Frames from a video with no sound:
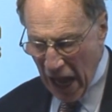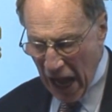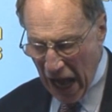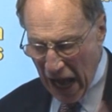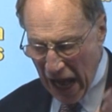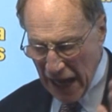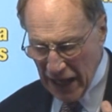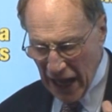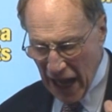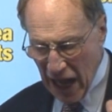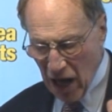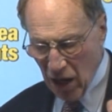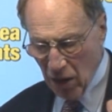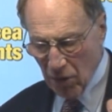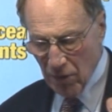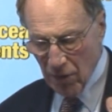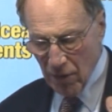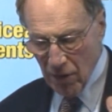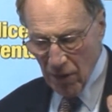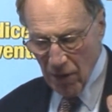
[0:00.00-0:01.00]
and
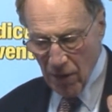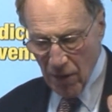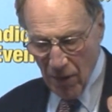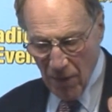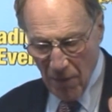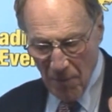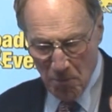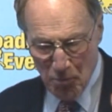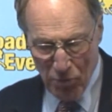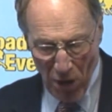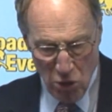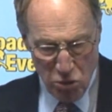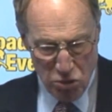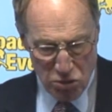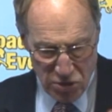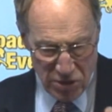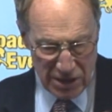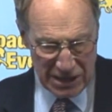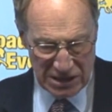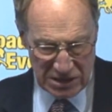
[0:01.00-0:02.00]
how
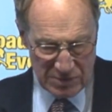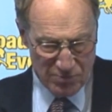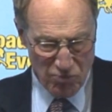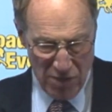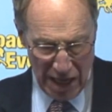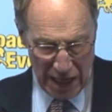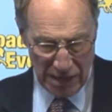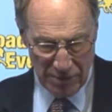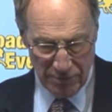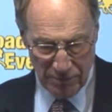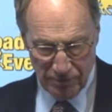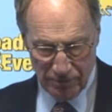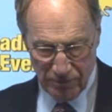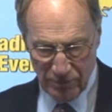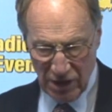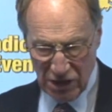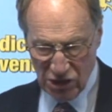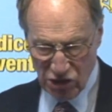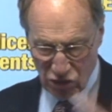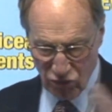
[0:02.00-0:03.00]
both these men,
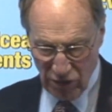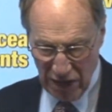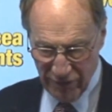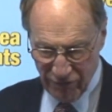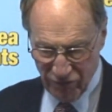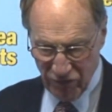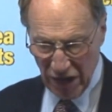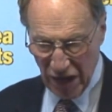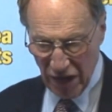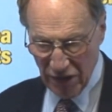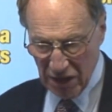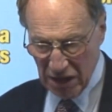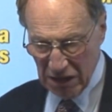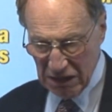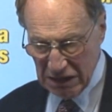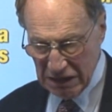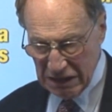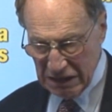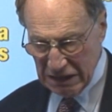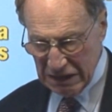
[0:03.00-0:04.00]
his grandfather
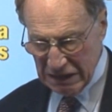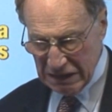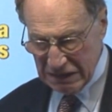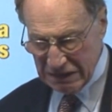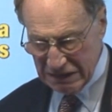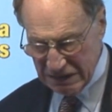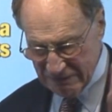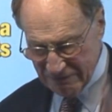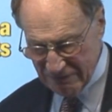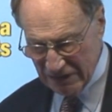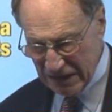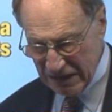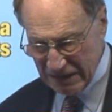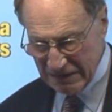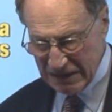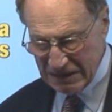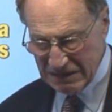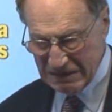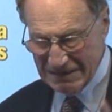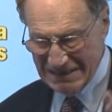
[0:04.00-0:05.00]
and his
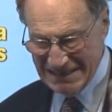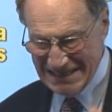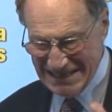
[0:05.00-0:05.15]
father, got